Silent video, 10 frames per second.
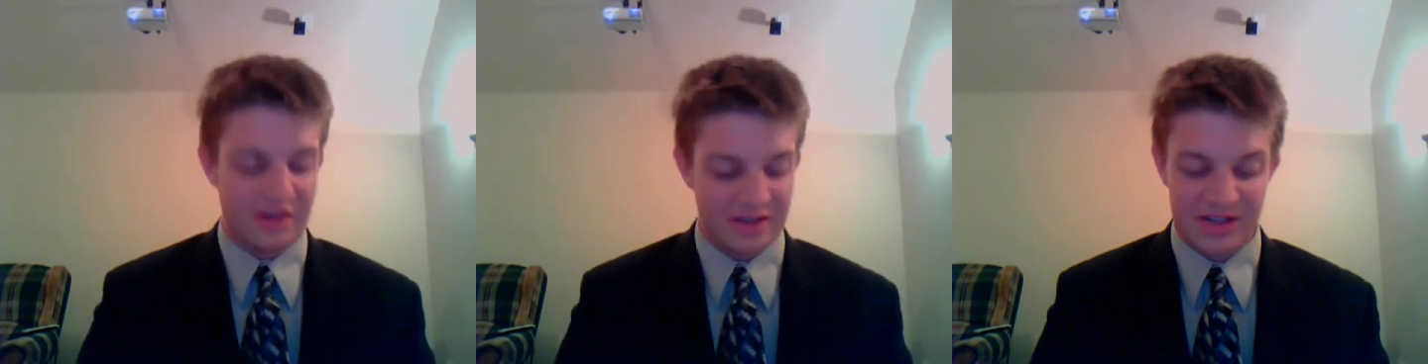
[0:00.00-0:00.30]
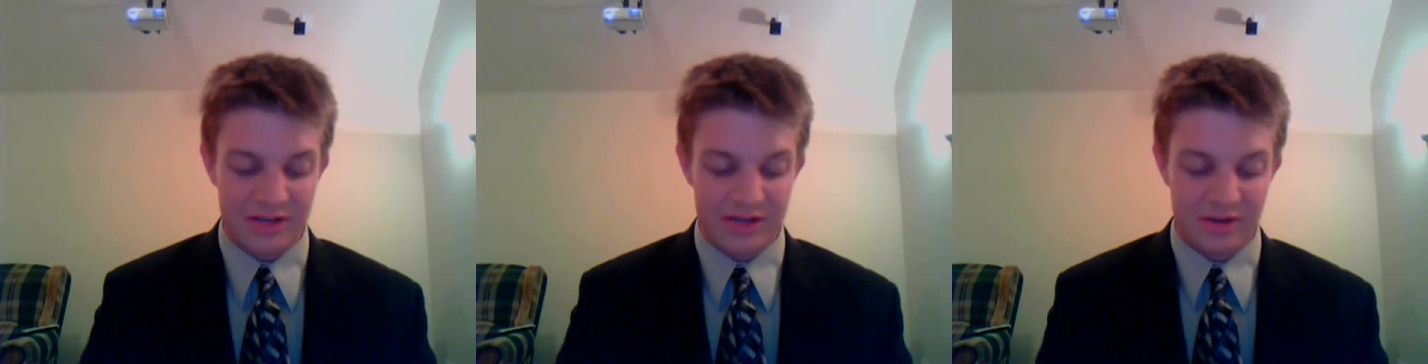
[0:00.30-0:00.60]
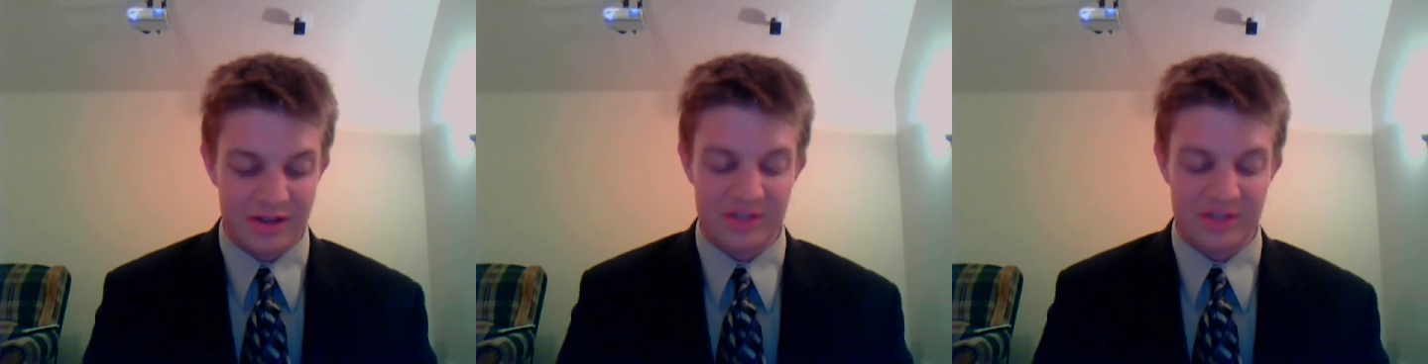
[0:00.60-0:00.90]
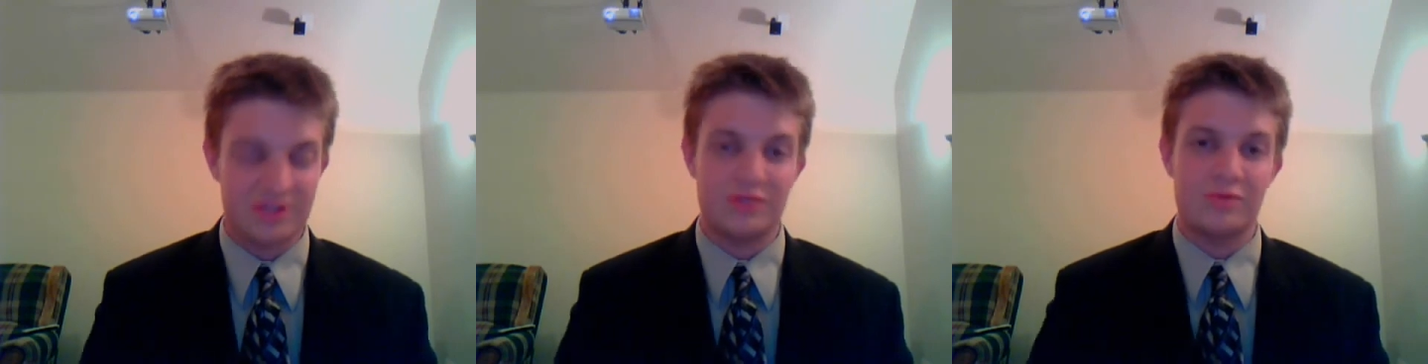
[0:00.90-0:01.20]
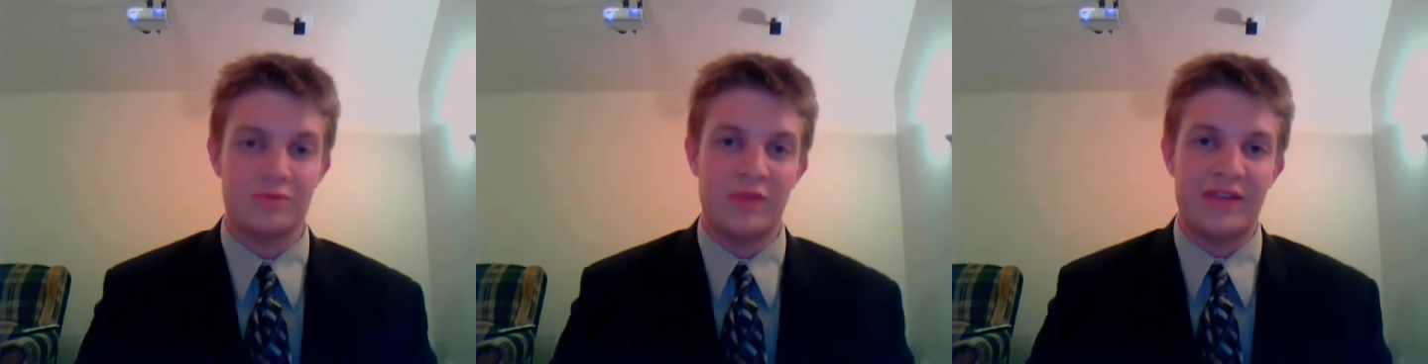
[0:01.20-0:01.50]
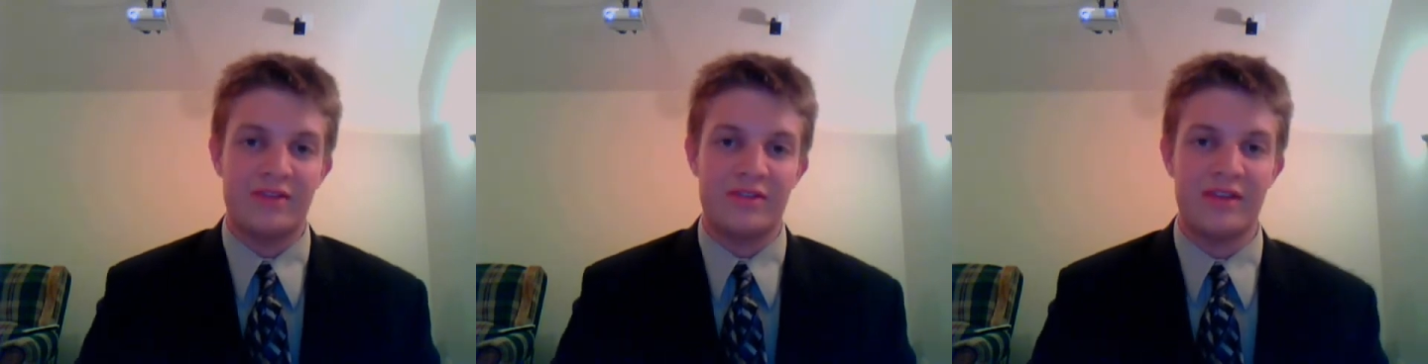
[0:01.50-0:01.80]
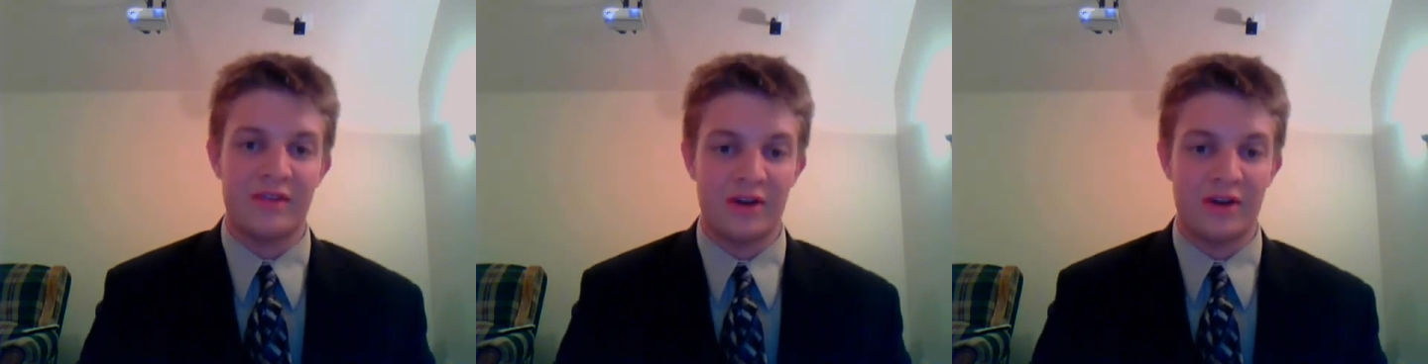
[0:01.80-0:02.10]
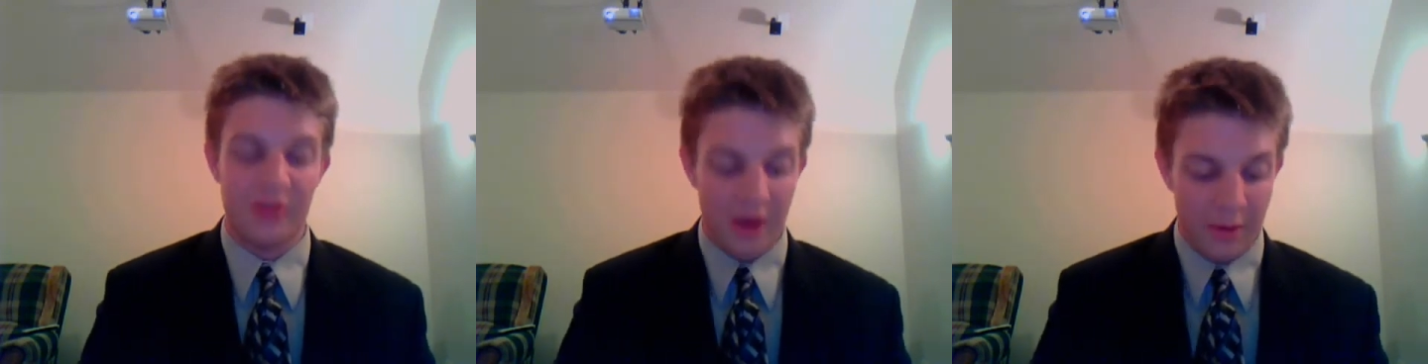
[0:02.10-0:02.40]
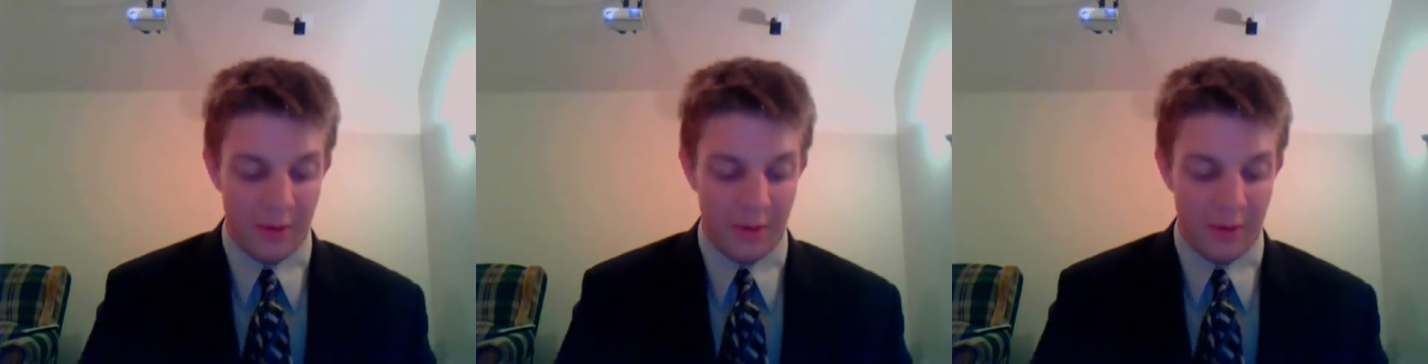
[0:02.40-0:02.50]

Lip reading: The schedule is just way too difficult.